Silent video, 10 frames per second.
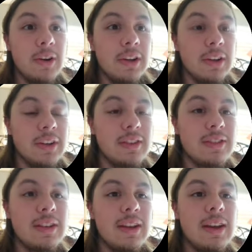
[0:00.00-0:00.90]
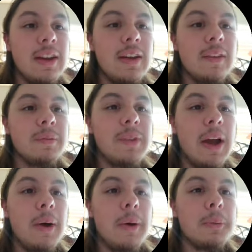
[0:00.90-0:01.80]
how it looks.
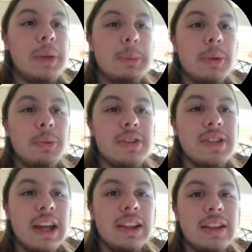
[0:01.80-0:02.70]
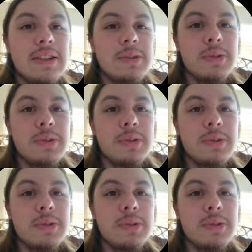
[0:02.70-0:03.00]
Now, people were saying that this